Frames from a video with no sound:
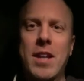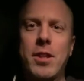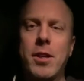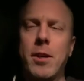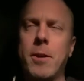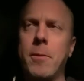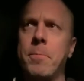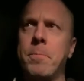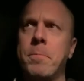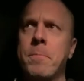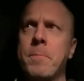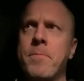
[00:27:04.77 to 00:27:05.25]

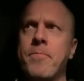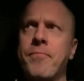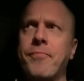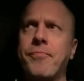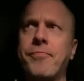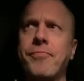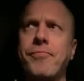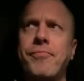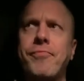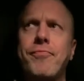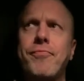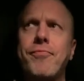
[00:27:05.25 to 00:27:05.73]
the
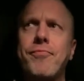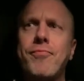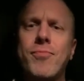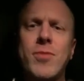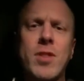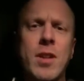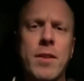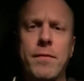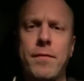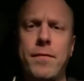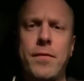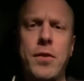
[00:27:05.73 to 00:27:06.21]

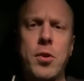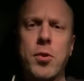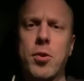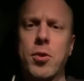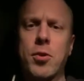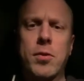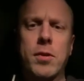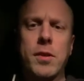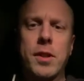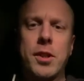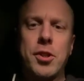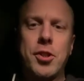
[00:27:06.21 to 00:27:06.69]

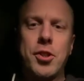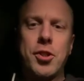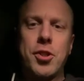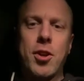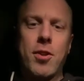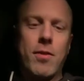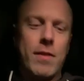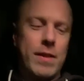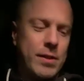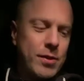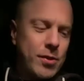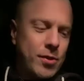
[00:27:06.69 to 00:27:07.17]
funeral
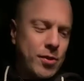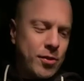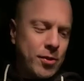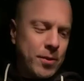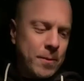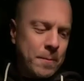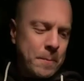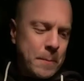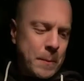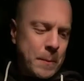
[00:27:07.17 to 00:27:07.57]
insurance.